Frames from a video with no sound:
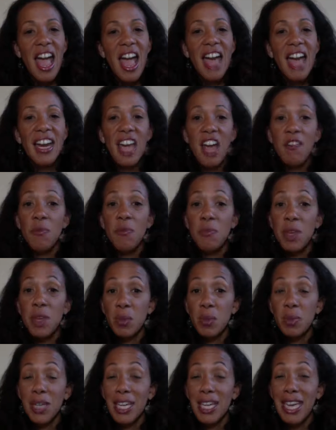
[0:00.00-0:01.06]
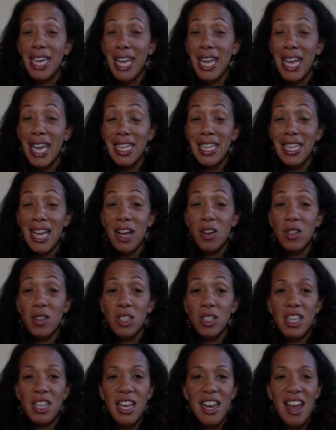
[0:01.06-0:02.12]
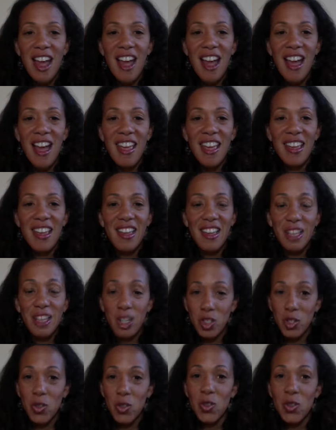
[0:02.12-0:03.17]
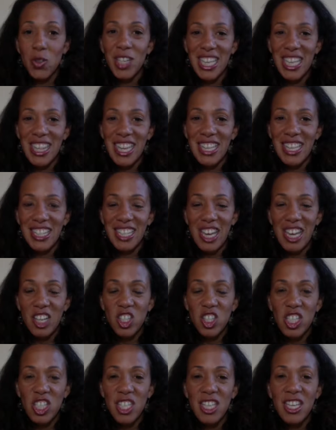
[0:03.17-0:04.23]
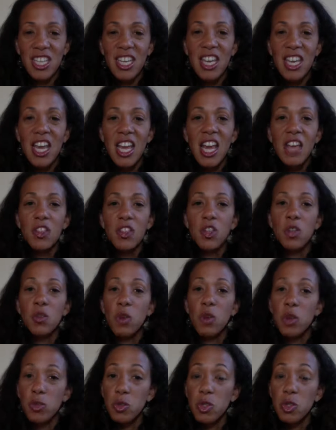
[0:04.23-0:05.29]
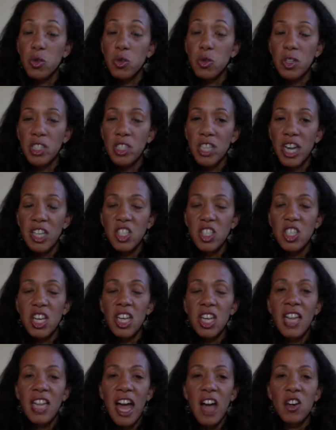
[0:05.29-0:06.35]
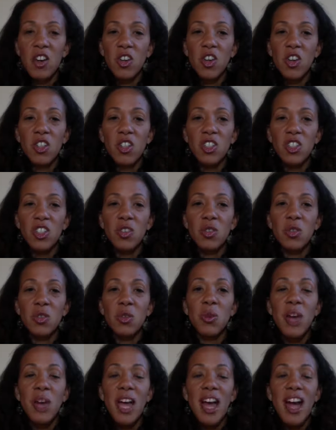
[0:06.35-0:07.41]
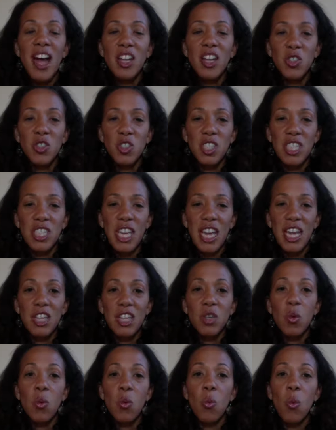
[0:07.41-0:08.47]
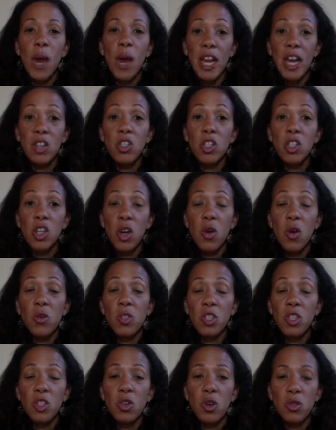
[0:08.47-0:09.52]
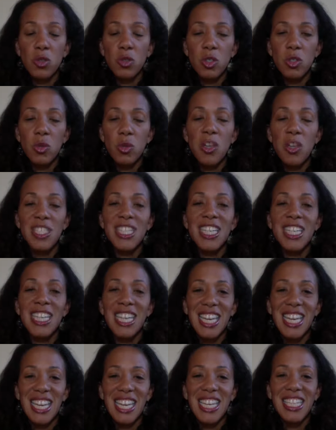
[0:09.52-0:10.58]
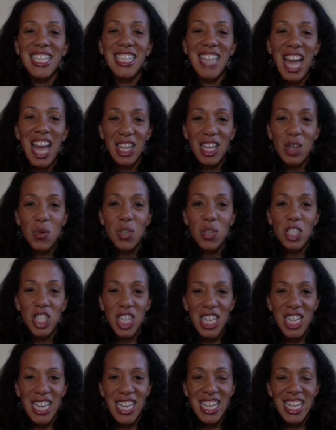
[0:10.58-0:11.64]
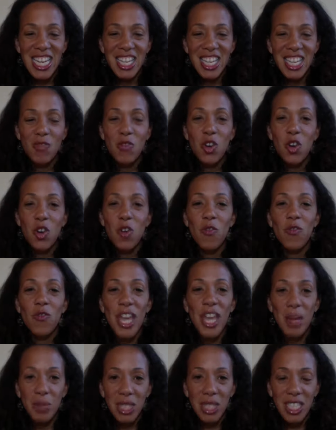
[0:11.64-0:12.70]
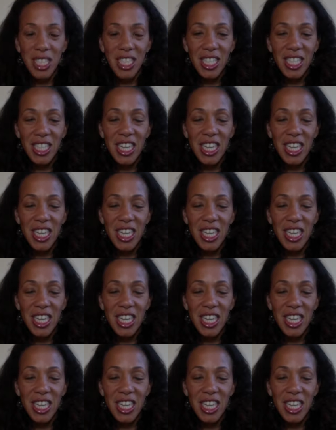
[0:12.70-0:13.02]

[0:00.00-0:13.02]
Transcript: And I have meal planning handouts that I include in that section. The grocery store section allowed her to understand where to go to the grocery store to get exactly what she needed for her family.